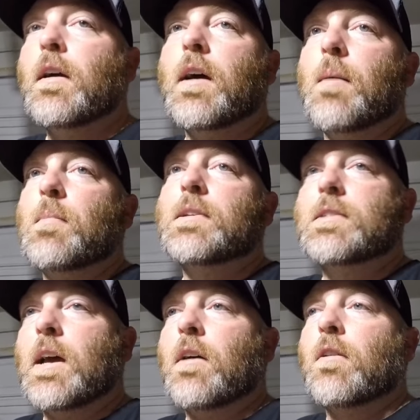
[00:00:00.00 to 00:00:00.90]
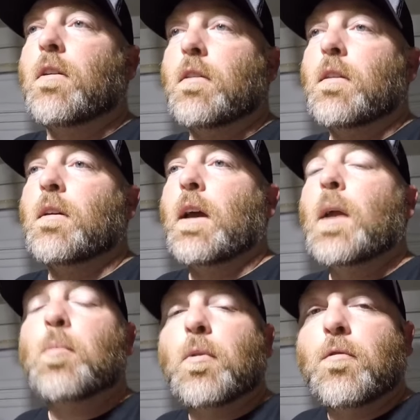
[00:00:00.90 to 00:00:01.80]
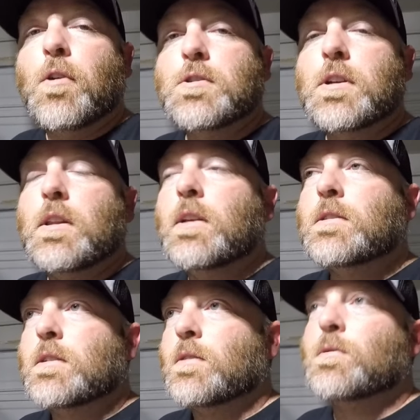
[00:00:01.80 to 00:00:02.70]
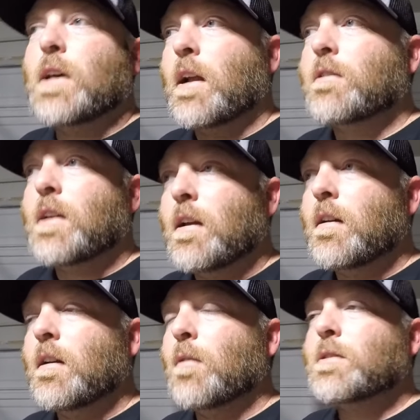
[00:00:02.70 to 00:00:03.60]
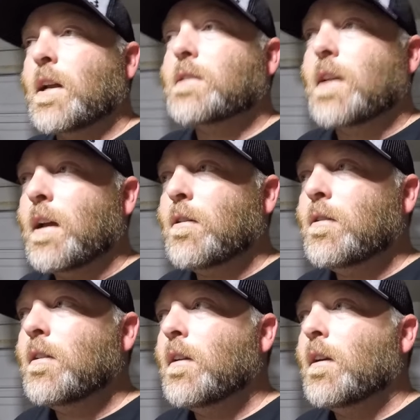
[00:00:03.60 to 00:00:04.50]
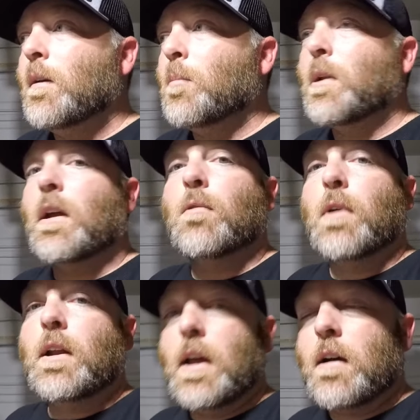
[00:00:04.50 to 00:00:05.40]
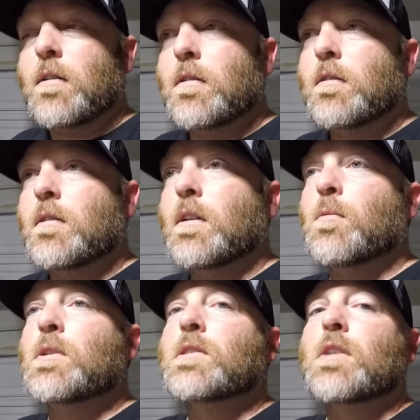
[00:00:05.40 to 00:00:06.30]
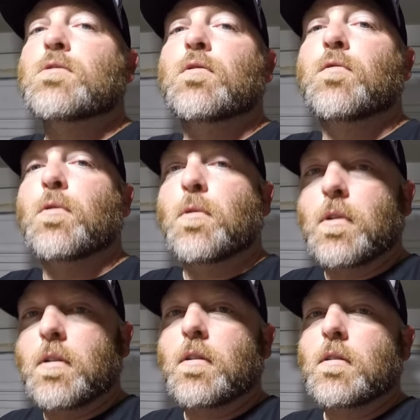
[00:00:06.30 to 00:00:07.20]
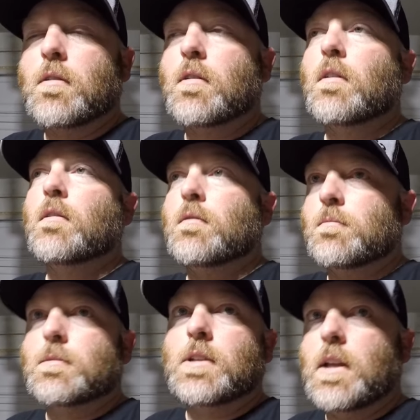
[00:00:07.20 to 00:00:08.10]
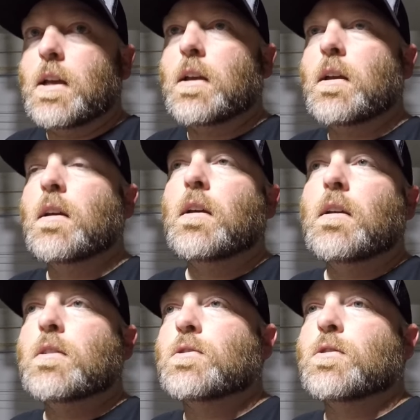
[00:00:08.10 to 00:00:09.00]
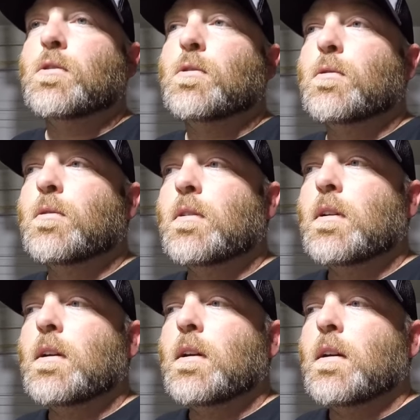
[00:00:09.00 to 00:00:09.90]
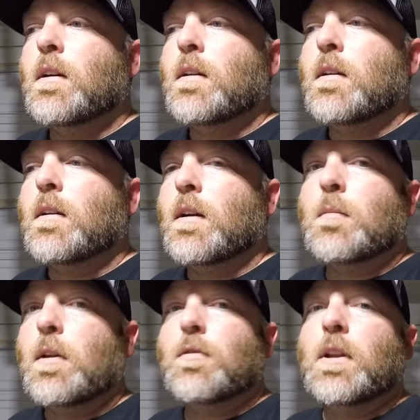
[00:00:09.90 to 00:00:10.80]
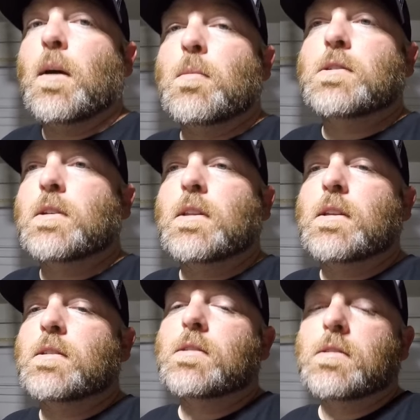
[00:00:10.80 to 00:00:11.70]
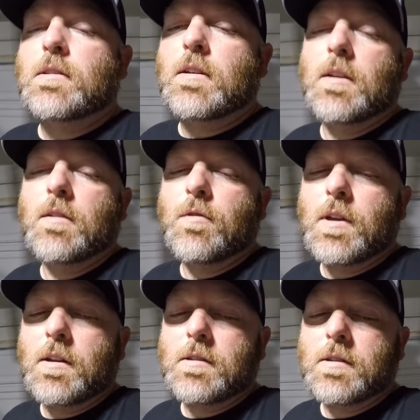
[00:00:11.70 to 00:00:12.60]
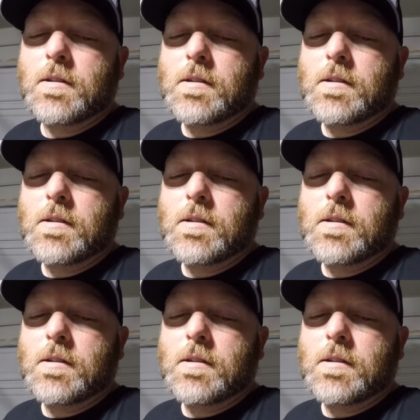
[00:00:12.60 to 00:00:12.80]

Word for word: I missed out on the April version of this because I was out of, I was out of town, but it got rained out and rescheduled for today. So uh, I'm definitely not missing this uh, event.